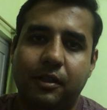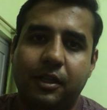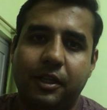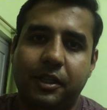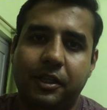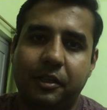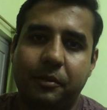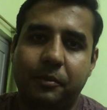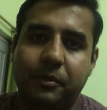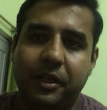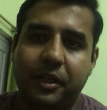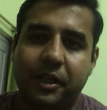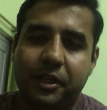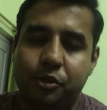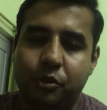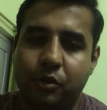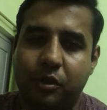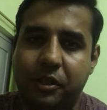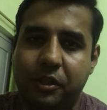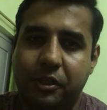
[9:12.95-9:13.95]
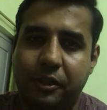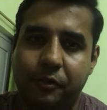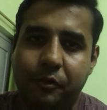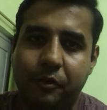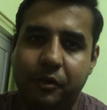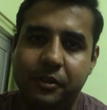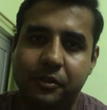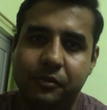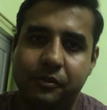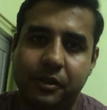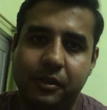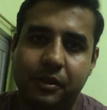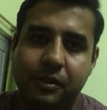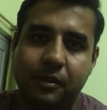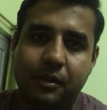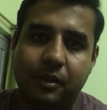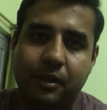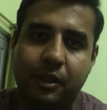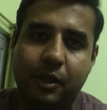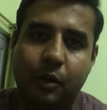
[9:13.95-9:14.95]
And in my actual interview as well,
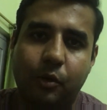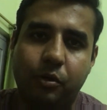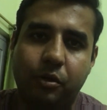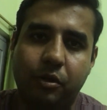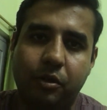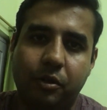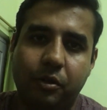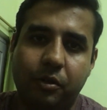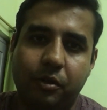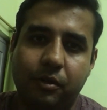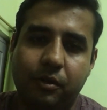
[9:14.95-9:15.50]
around